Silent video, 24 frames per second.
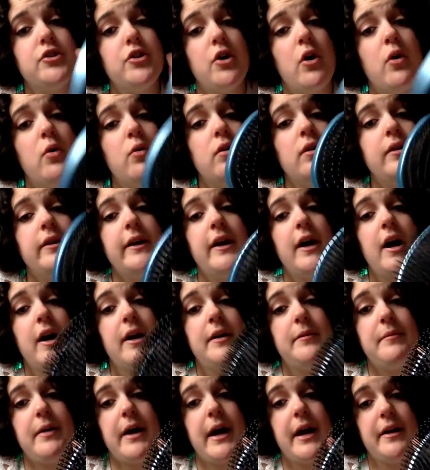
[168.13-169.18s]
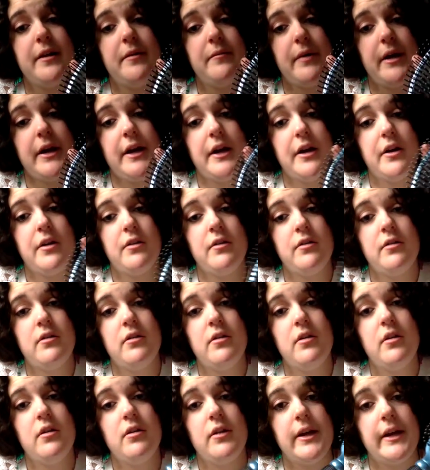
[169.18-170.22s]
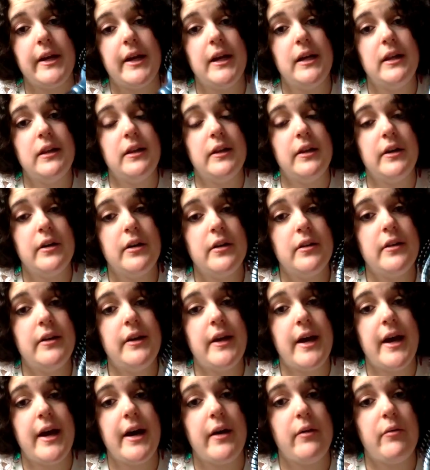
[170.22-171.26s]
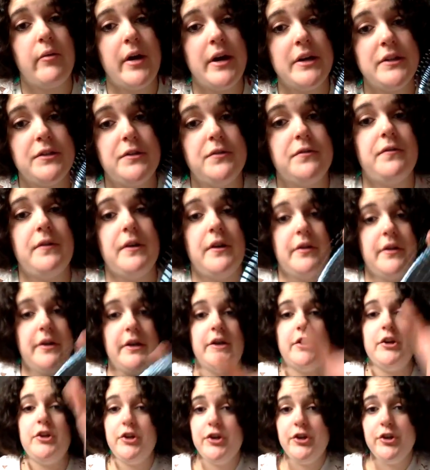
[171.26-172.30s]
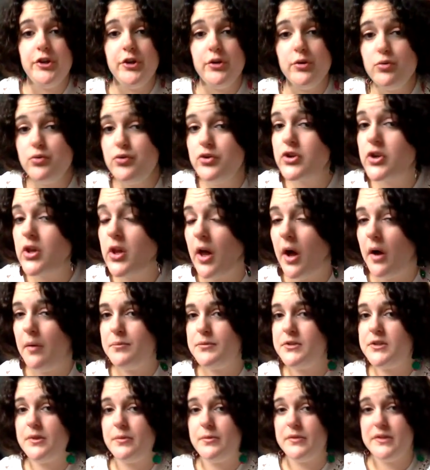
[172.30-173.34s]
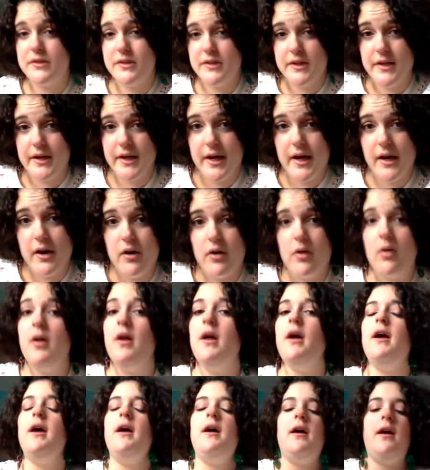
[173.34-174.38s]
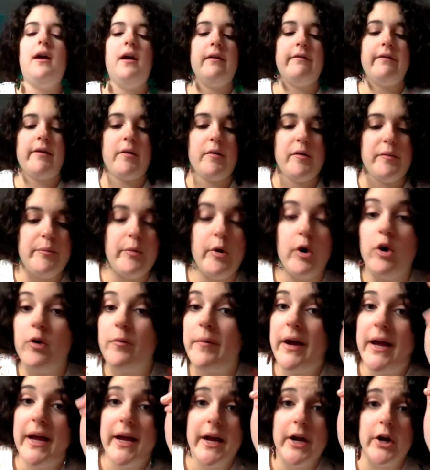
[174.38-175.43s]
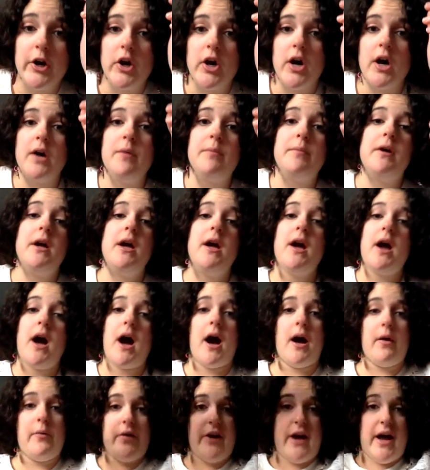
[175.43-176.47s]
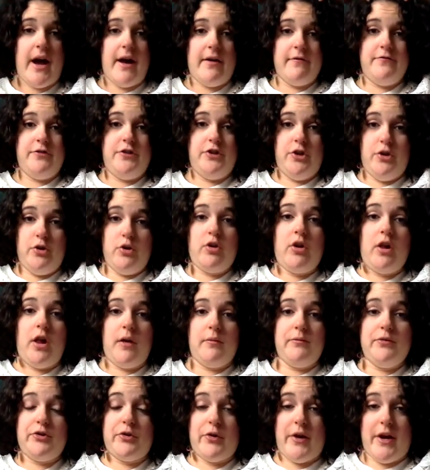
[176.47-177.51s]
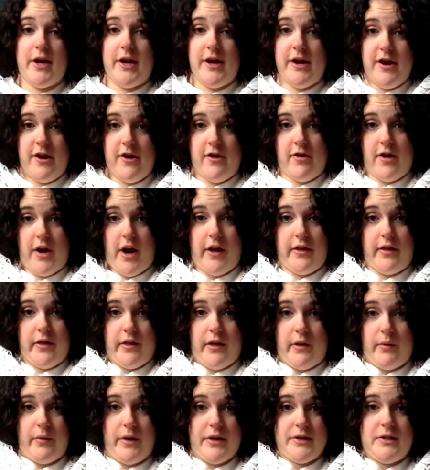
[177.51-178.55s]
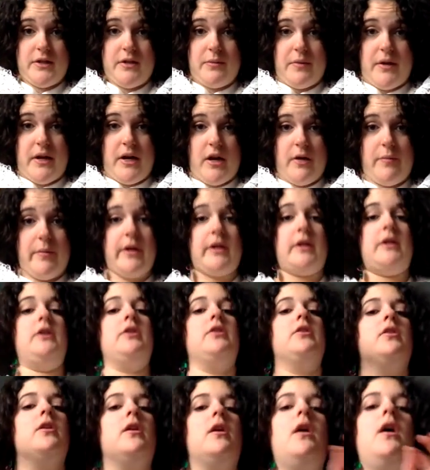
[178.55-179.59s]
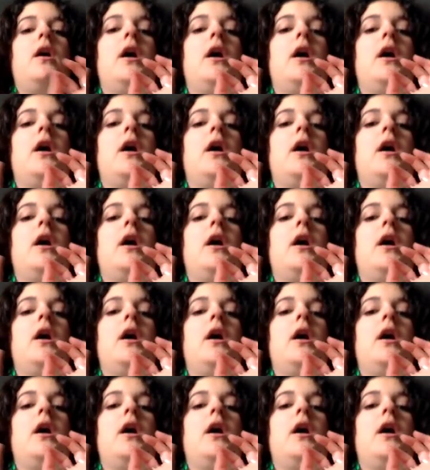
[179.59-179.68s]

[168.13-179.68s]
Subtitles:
totally unmatted my hair. Like, I literally had Rastafarian huge clumps that would stick out. If I would pull my hair up, I would have 2 clumps right here and the rest of my hair back here.